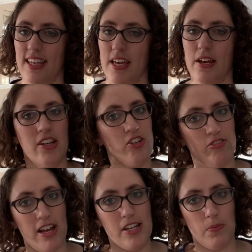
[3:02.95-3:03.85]
the
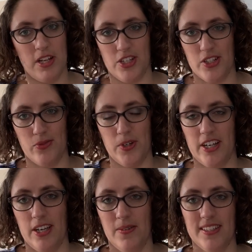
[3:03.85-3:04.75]
great pleasure of
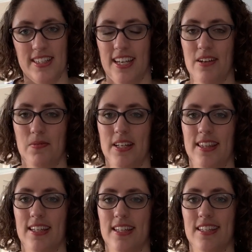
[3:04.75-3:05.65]
working once again with
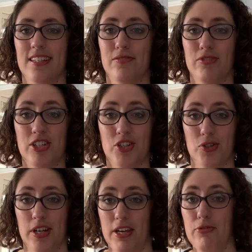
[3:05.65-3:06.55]
lovely
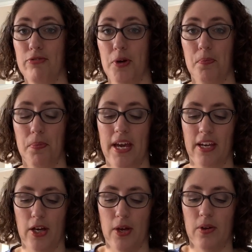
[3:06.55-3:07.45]
Joy from
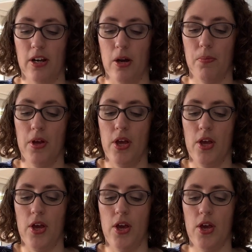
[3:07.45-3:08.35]
Pink Coat Club,
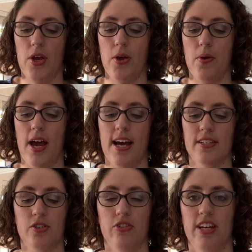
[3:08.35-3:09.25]
who
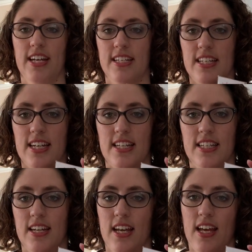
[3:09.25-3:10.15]
has created
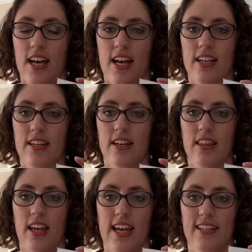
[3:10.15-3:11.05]

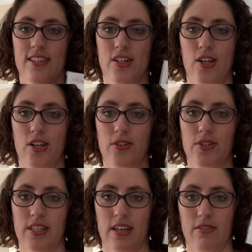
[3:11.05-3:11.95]
another
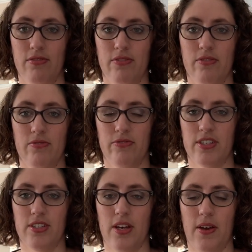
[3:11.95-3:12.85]
exclusive for
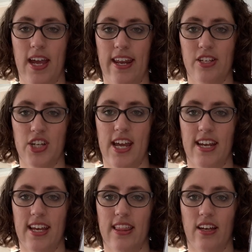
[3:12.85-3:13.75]
So Hayley
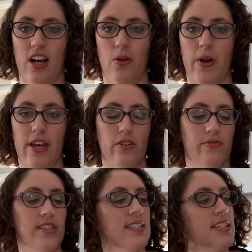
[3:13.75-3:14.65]
Jane in the colourway of
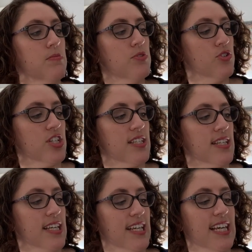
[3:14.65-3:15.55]
the
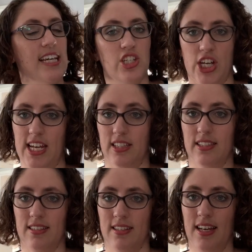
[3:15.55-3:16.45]
Seamstress
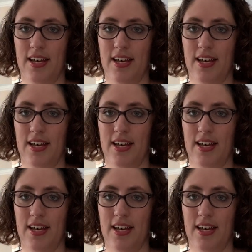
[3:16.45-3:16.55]
Keychains.